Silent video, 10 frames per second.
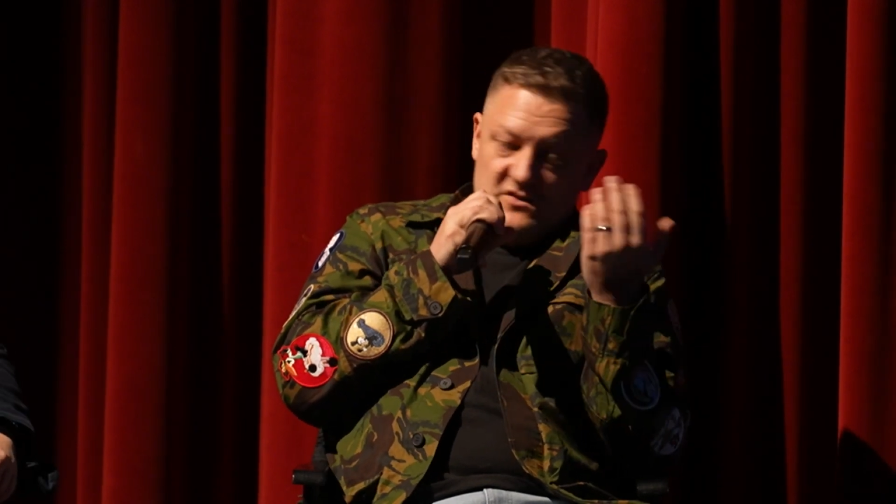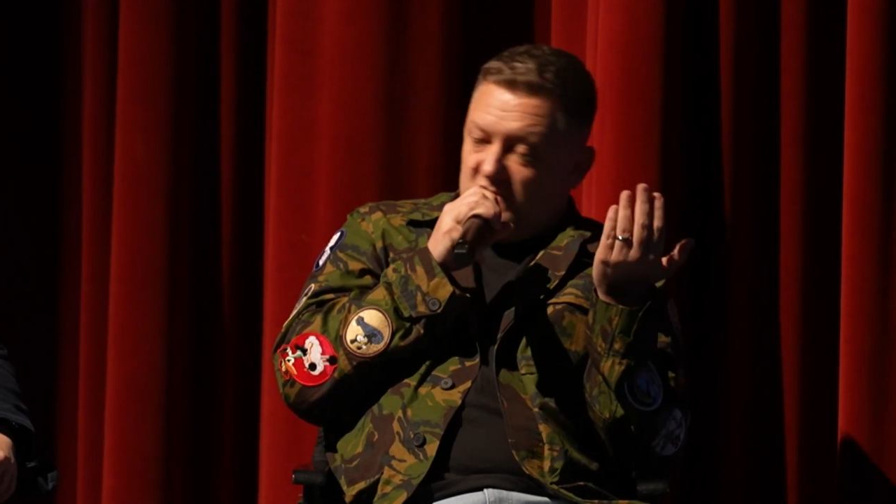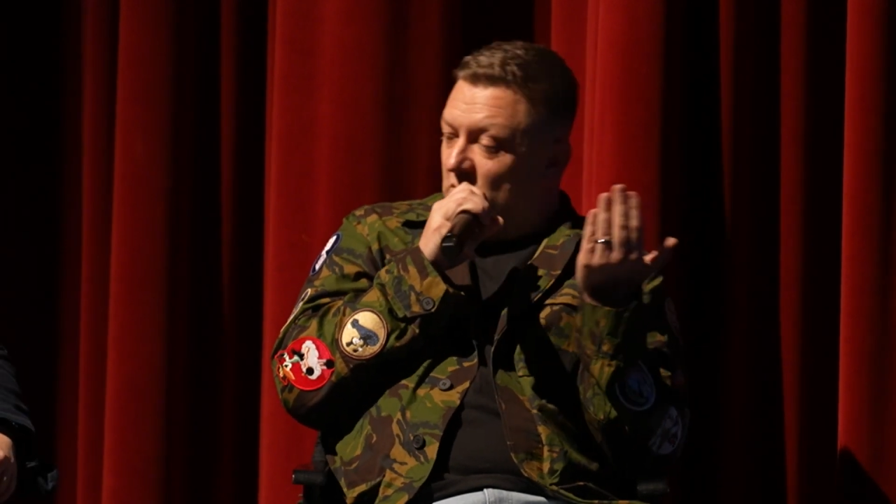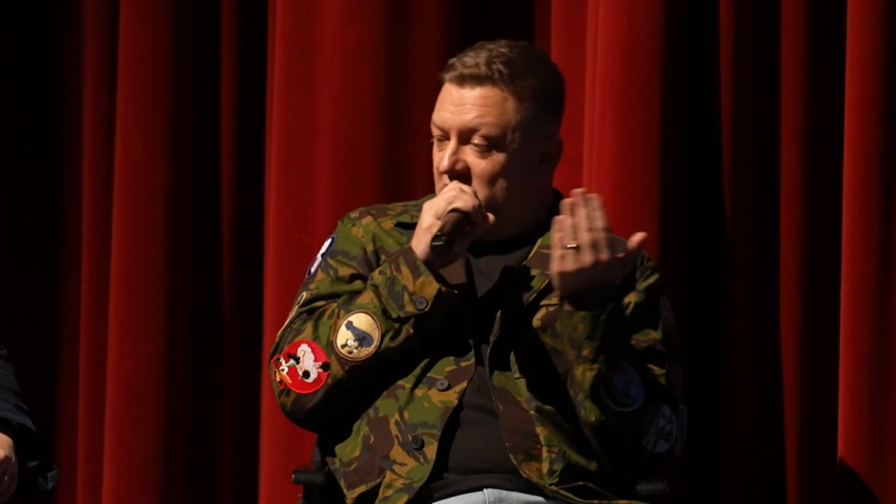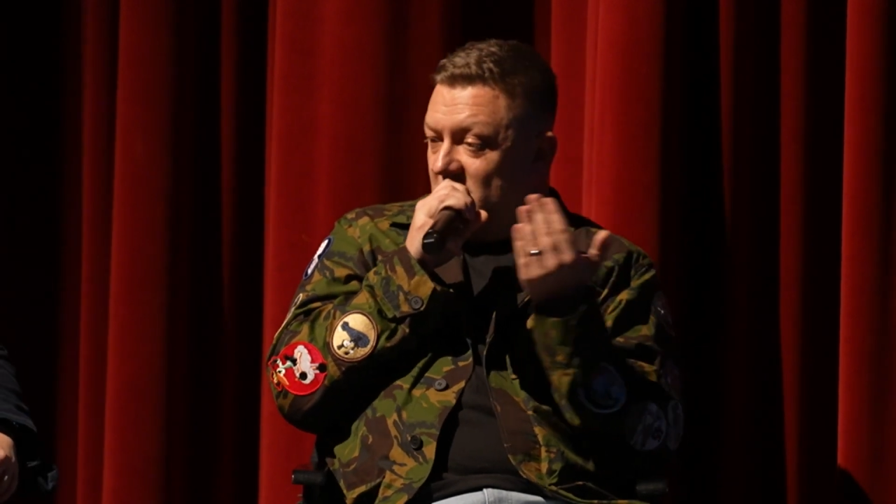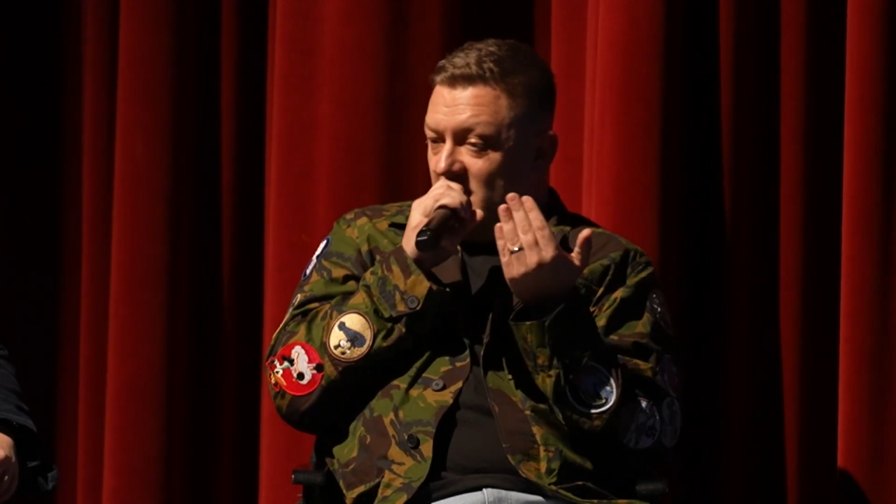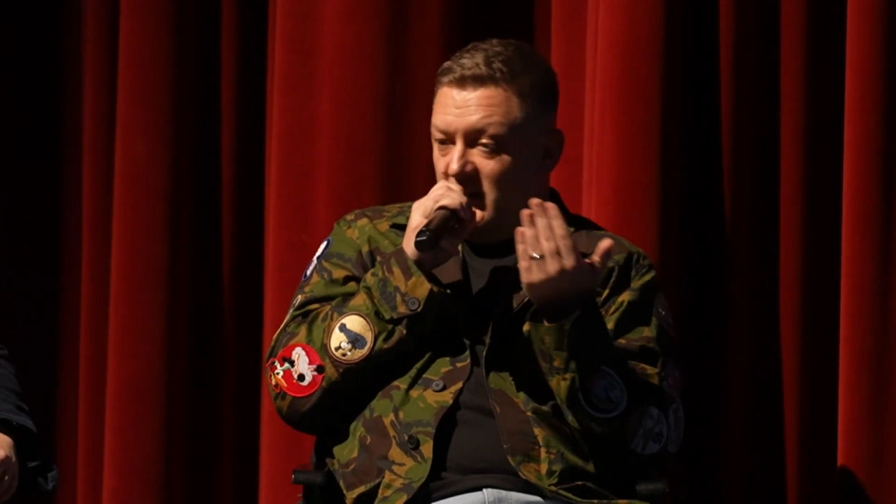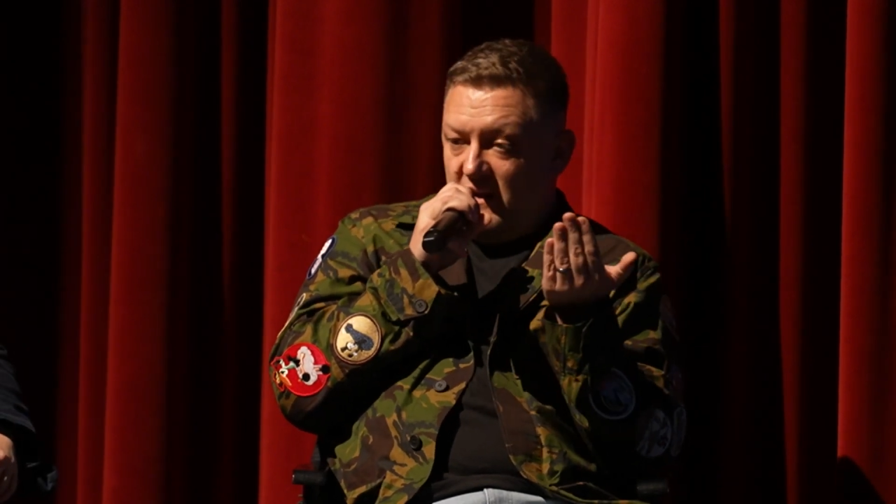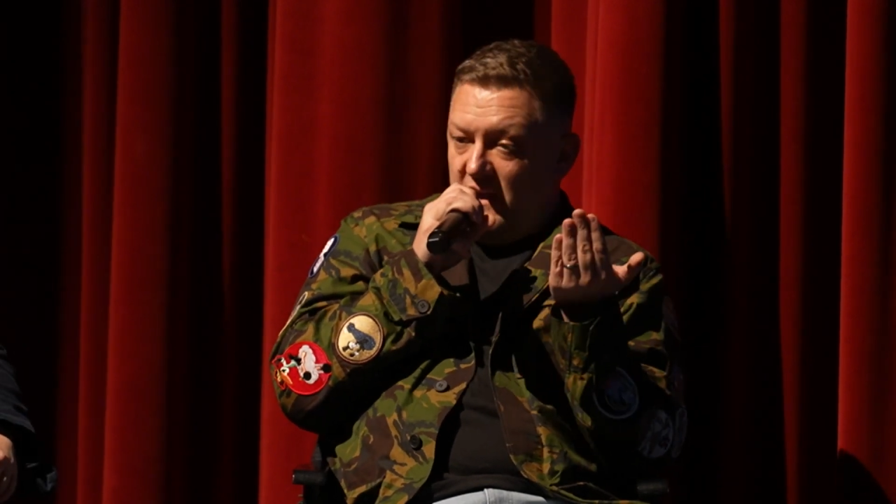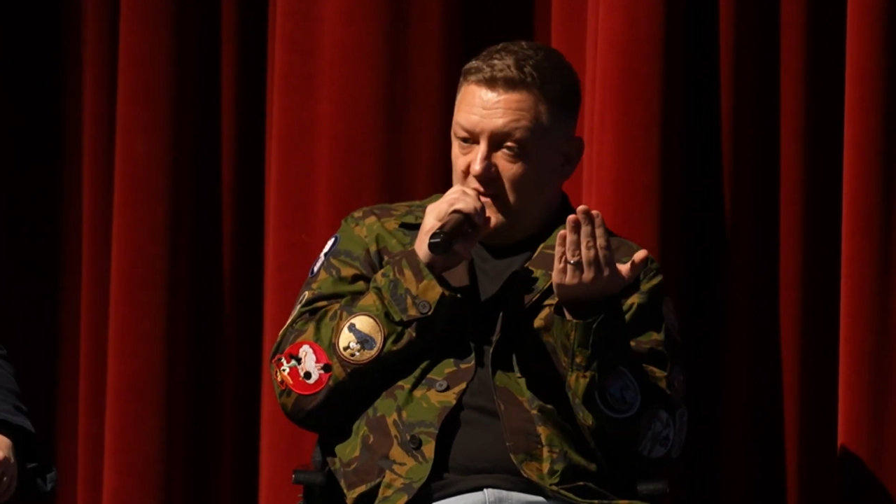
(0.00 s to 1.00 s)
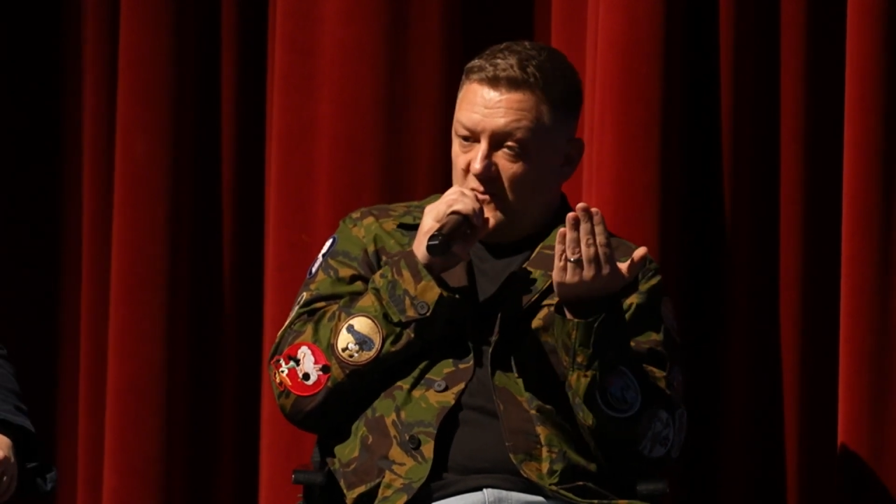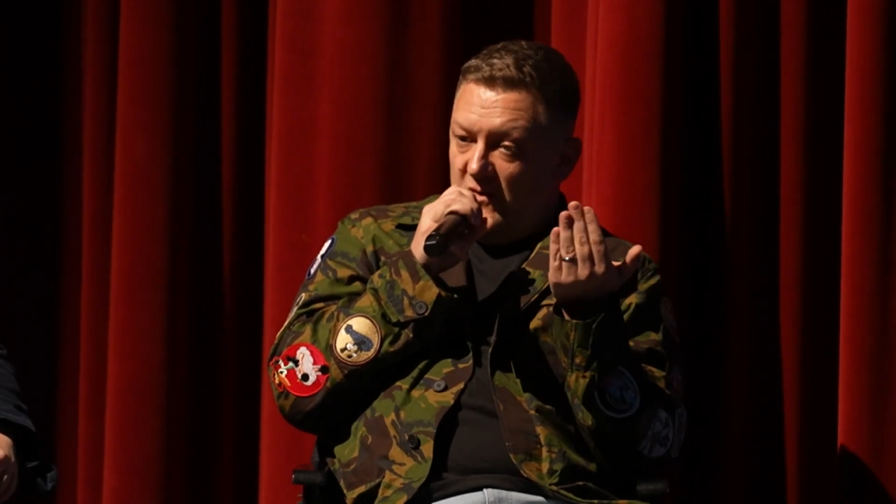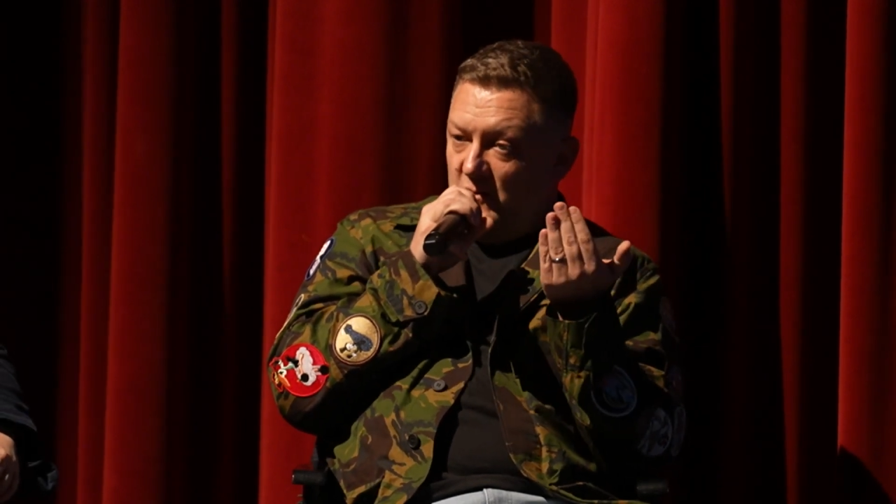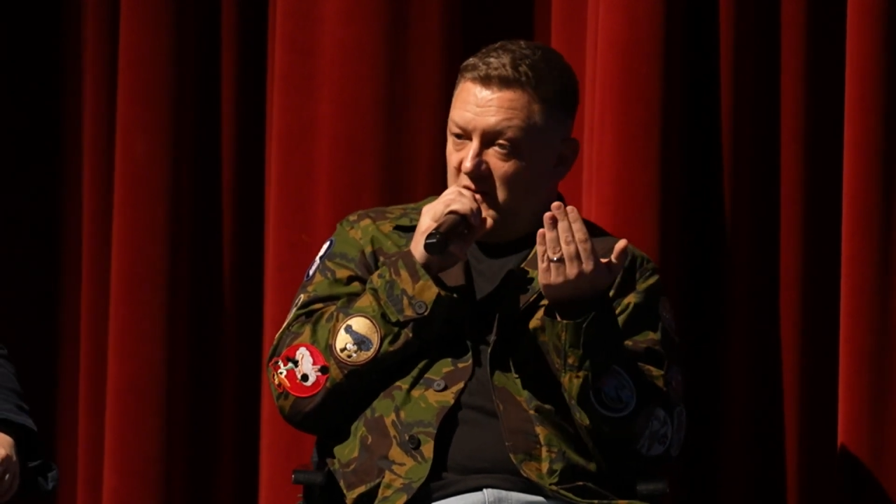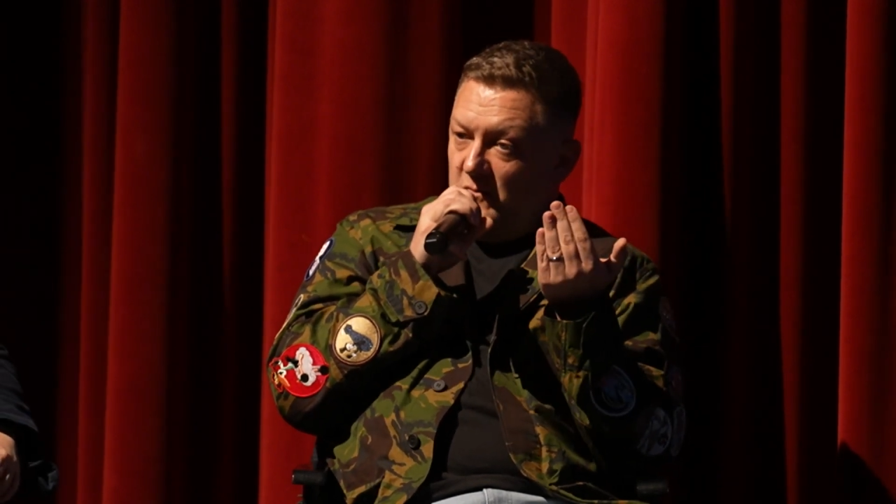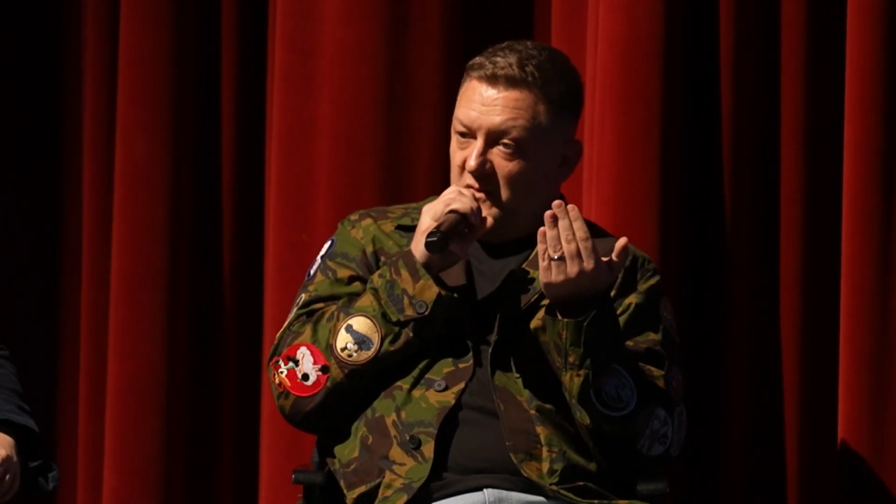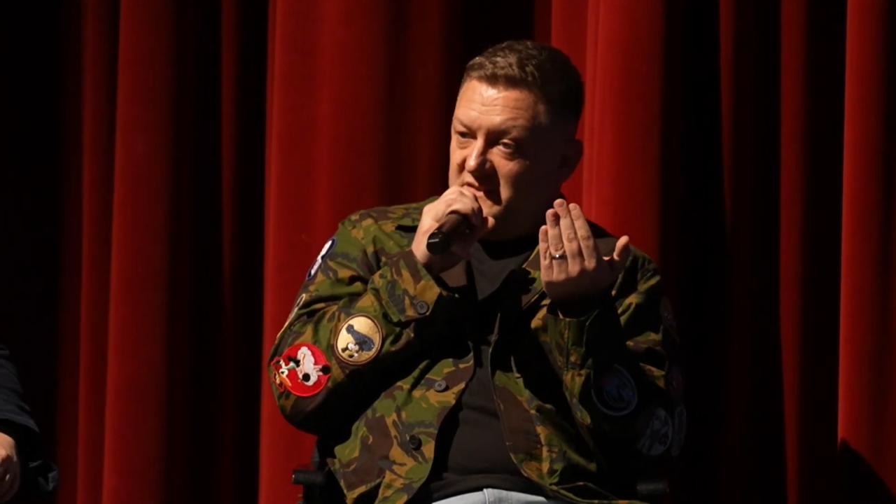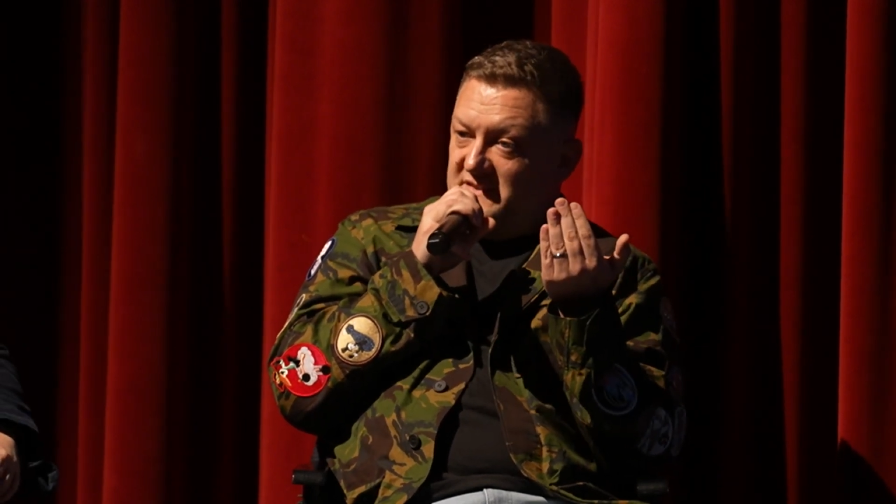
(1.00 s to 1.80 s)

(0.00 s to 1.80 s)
Twitter and we're